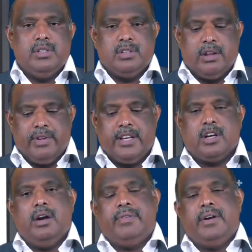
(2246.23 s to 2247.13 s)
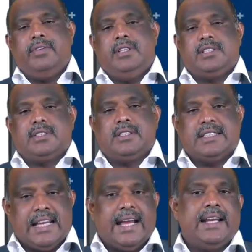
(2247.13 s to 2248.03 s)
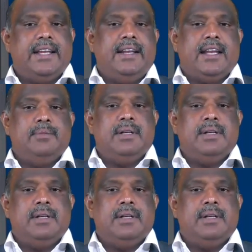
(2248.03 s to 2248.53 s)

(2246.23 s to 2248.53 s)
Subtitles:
So once you are very confident with this staggered